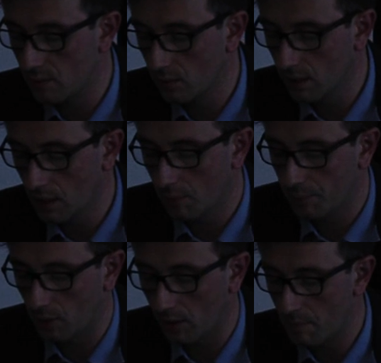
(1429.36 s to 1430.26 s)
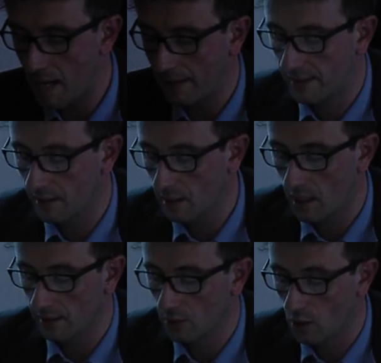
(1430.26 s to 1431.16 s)
to the Ptolemaic
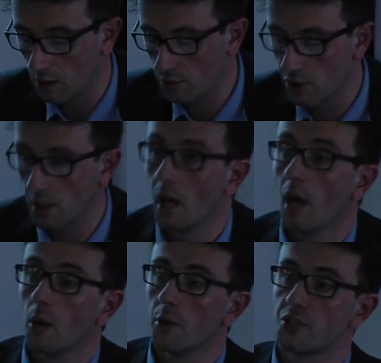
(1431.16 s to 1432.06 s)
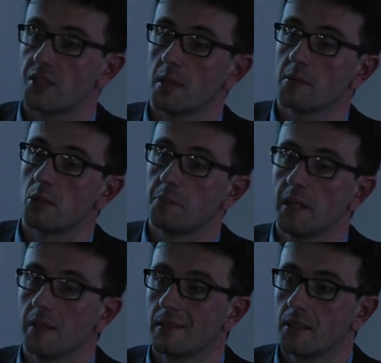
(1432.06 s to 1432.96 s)
ideology, which seems to
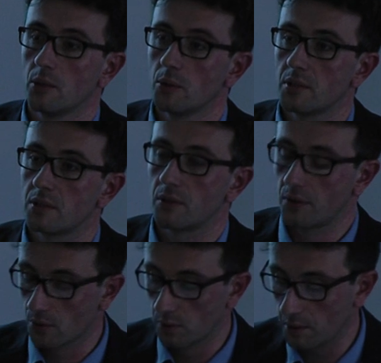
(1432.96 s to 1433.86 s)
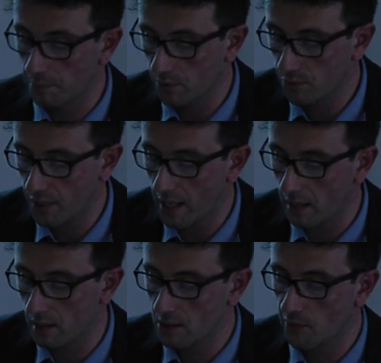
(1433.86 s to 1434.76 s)
be induced through the
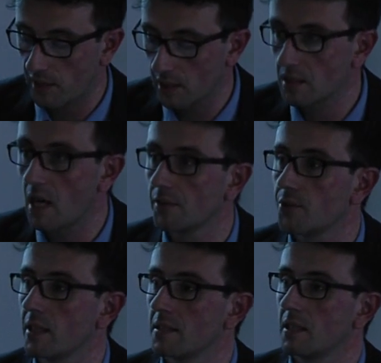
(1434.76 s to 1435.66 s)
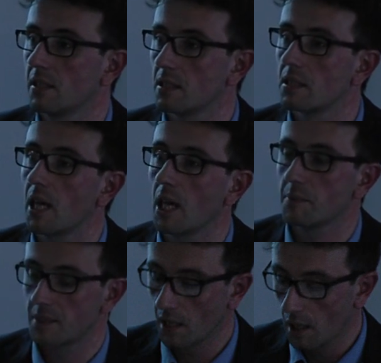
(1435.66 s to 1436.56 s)
portrayals of Alexandrian
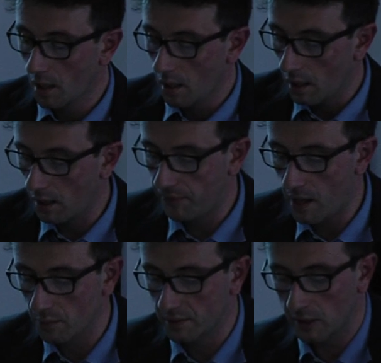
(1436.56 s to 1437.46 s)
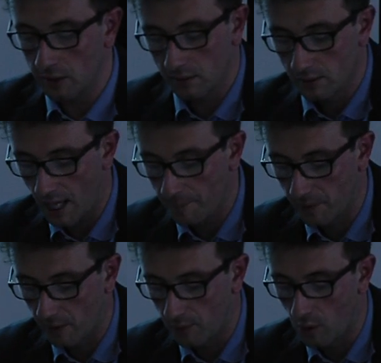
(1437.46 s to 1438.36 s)
cityscapes, a fountain,
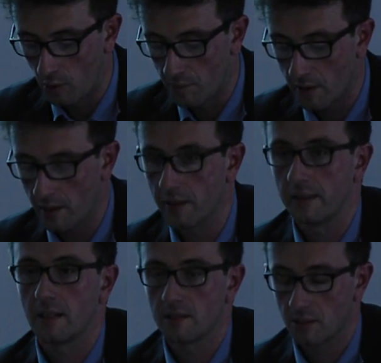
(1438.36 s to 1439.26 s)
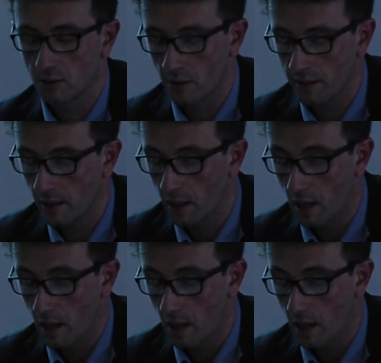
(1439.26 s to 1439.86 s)
temple of Homer, and Arsinoe,